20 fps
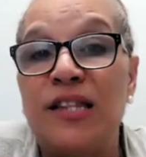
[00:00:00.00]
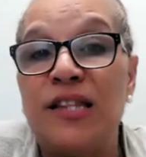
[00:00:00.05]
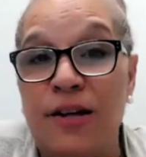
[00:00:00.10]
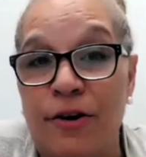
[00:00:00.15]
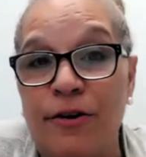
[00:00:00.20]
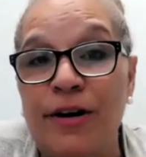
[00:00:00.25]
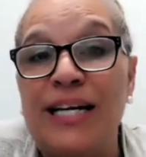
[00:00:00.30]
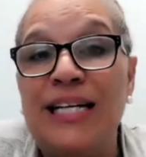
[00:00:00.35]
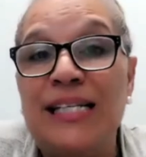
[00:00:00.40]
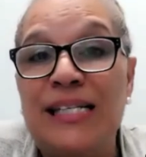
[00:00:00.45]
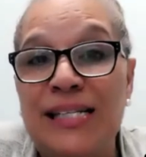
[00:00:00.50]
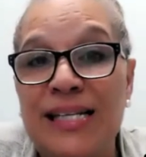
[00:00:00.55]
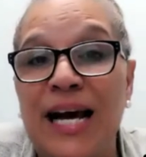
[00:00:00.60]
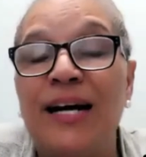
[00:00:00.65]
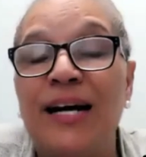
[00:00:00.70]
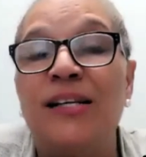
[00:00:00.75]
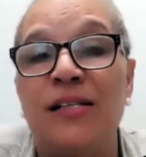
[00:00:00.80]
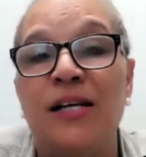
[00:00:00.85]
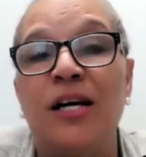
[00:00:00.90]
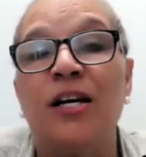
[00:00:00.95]
30
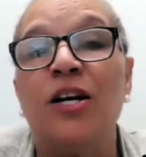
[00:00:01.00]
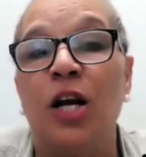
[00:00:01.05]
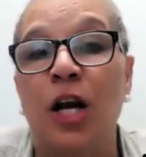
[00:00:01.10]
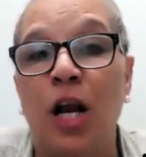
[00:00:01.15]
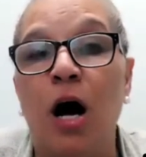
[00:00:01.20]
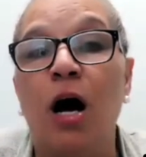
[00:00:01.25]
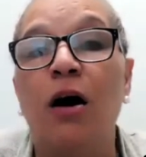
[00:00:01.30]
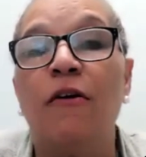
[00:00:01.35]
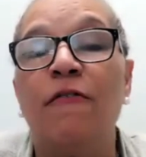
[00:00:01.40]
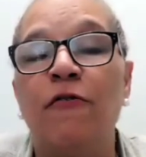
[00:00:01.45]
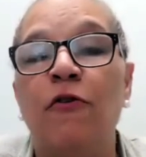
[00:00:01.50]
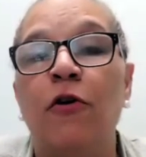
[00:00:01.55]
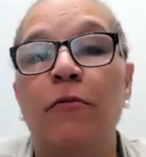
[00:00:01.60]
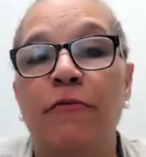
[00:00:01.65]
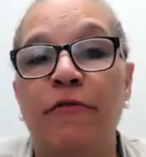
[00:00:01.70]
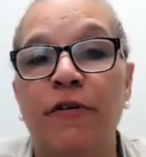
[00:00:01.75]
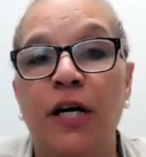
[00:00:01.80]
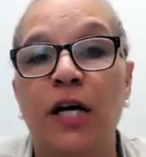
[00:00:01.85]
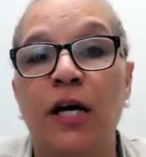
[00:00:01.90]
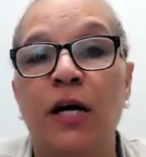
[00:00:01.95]
seconds on a long form
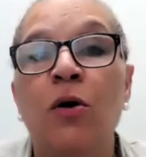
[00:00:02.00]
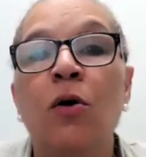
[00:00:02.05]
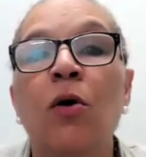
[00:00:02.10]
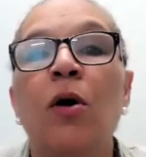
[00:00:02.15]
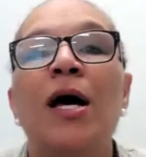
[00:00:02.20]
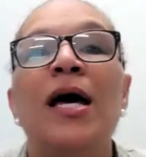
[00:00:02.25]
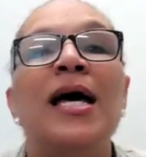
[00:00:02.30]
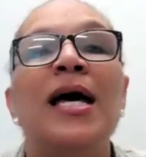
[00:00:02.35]
video,